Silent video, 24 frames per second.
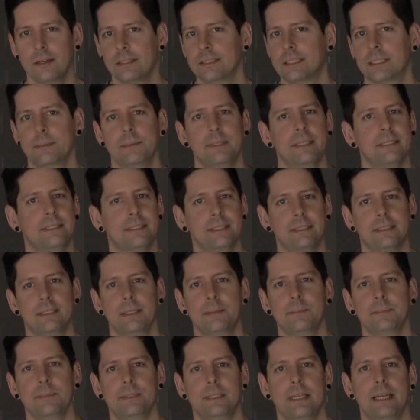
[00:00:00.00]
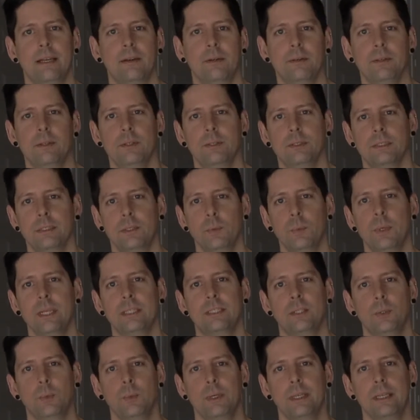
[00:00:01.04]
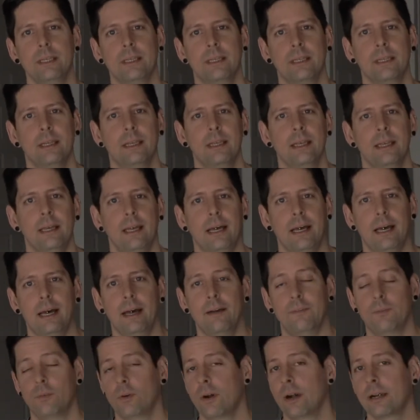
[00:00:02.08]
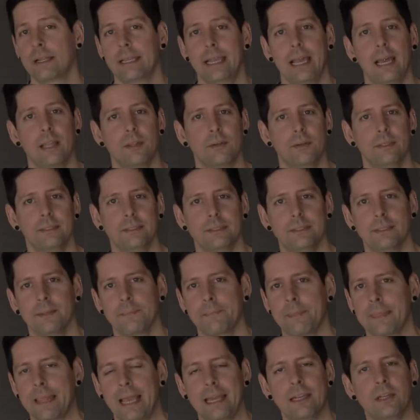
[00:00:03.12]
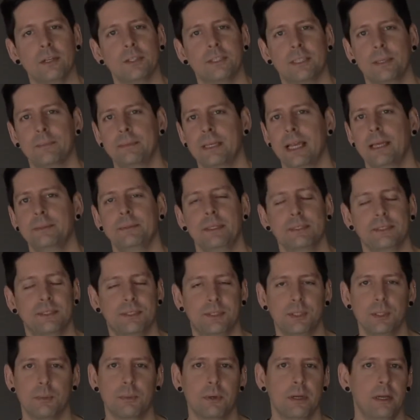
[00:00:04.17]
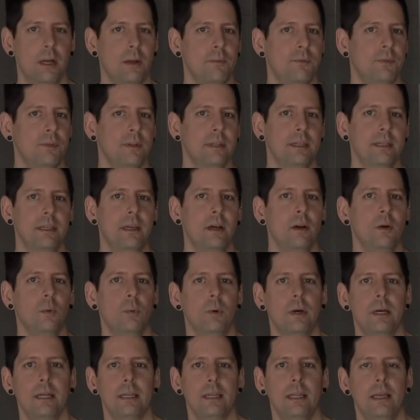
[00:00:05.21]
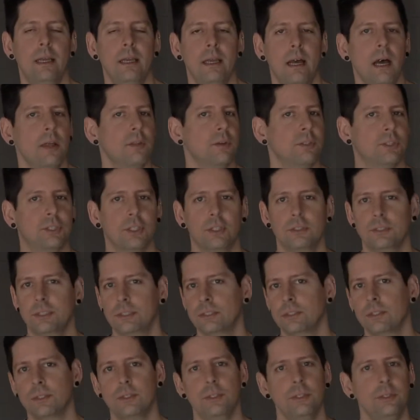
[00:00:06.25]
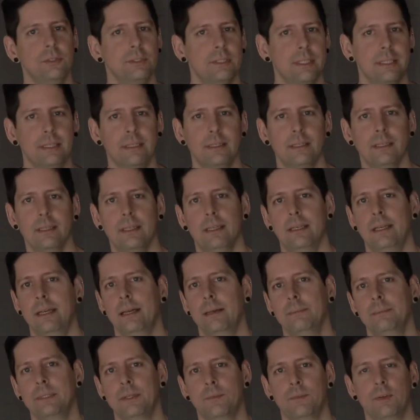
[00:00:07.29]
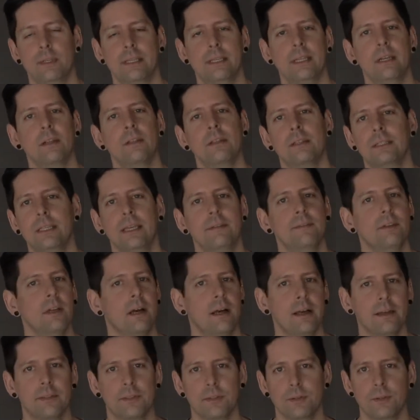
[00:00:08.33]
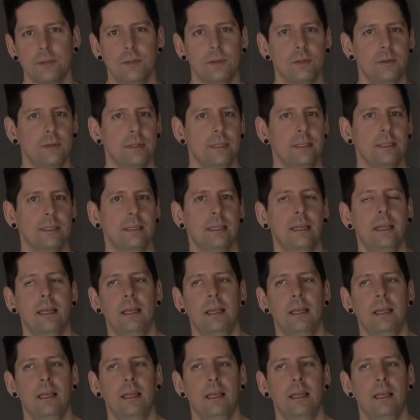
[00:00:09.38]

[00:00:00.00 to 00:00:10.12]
and some of the systems that we're using week to week for our gatherings. I know sometimes it's super helpful to know what other churches are using, different gear that they've gone through, and